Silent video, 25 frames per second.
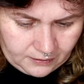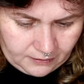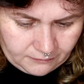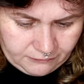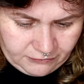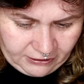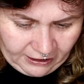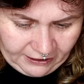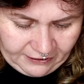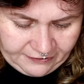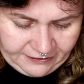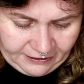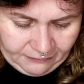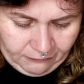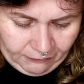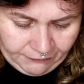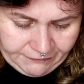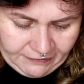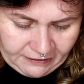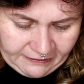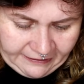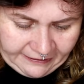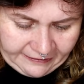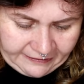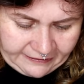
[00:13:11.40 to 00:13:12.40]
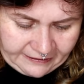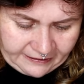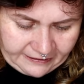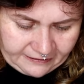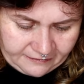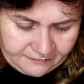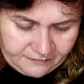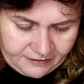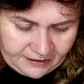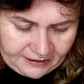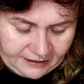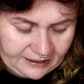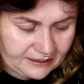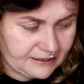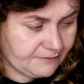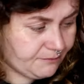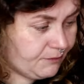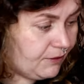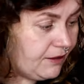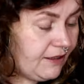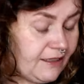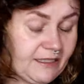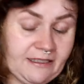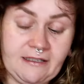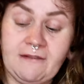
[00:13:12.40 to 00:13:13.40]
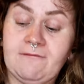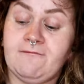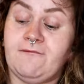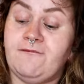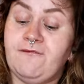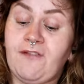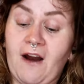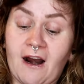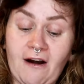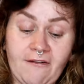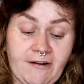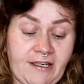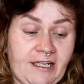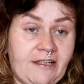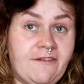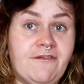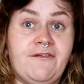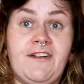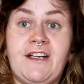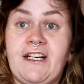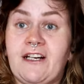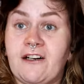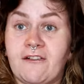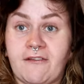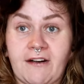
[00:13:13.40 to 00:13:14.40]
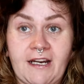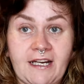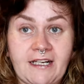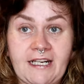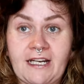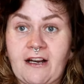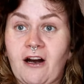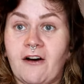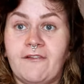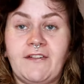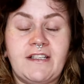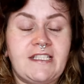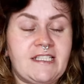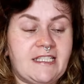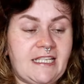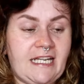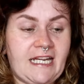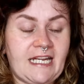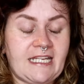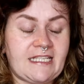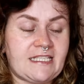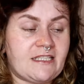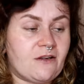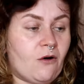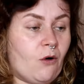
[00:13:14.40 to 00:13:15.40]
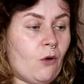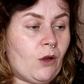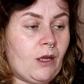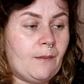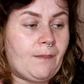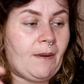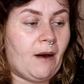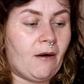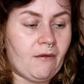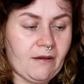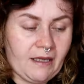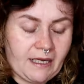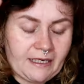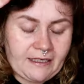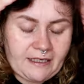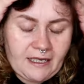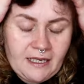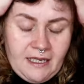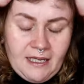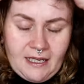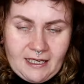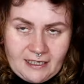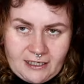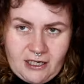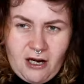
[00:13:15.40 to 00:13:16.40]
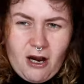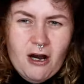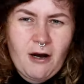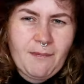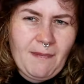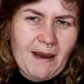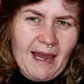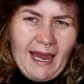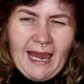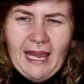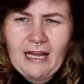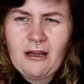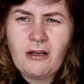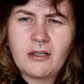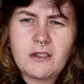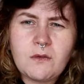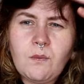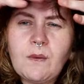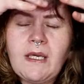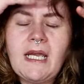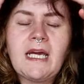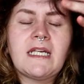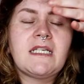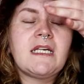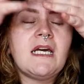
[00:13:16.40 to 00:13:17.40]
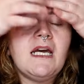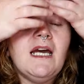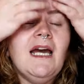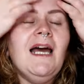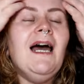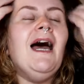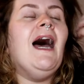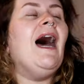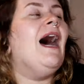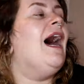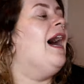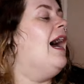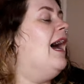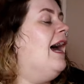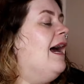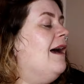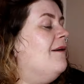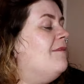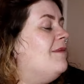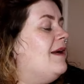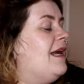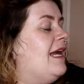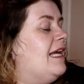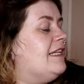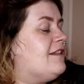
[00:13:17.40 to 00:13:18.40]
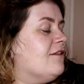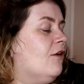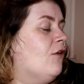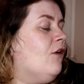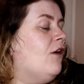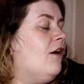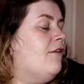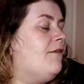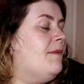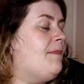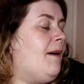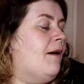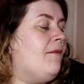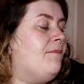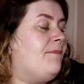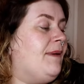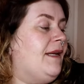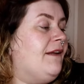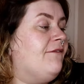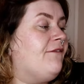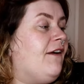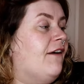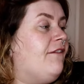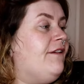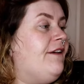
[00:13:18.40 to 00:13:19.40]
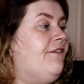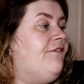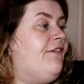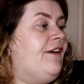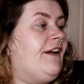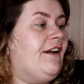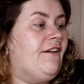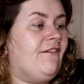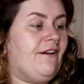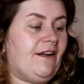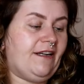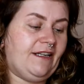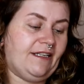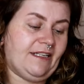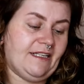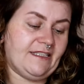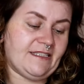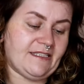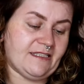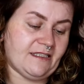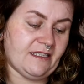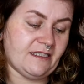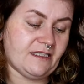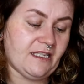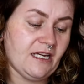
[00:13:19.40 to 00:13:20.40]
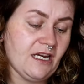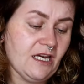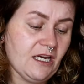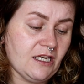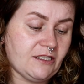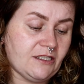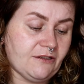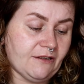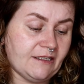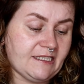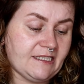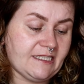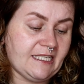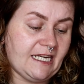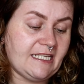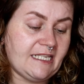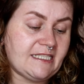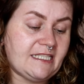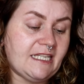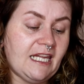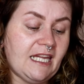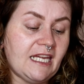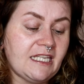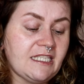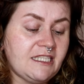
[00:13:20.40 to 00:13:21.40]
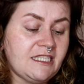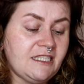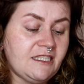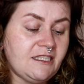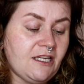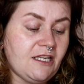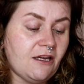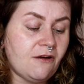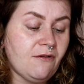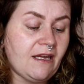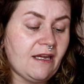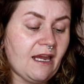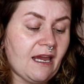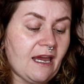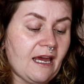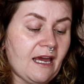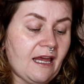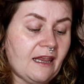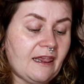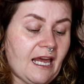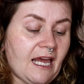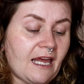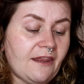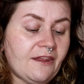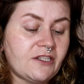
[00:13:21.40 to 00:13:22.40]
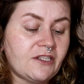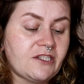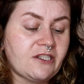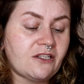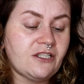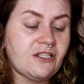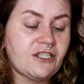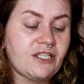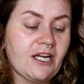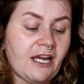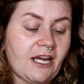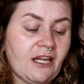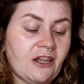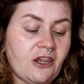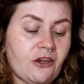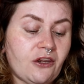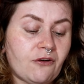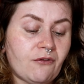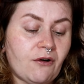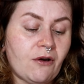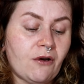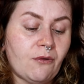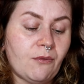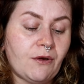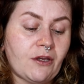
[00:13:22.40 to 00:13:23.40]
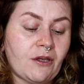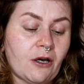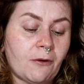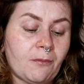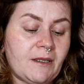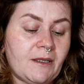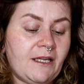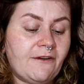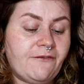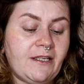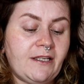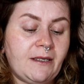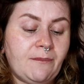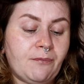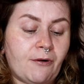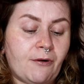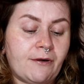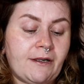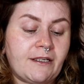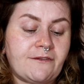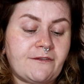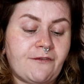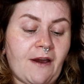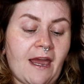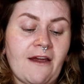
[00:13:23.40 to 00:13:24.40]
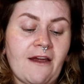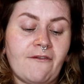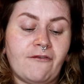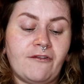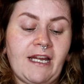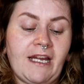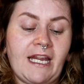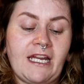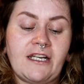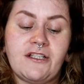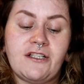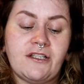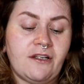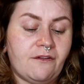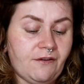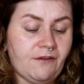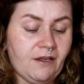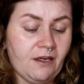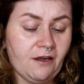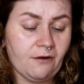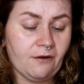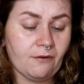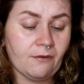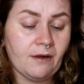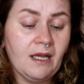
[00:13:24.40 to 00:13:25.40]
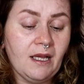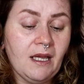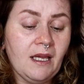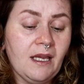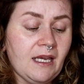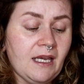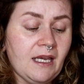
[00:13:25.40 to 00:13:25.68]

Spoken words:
I'm trying to think what the linking thing is, but very invigorating. Obviously, it's all about like, God, my hair looks weird. It's all about being very invigorating, isn't it? So it says, this new year, let the sun shine through with uplifting products for every inch of you.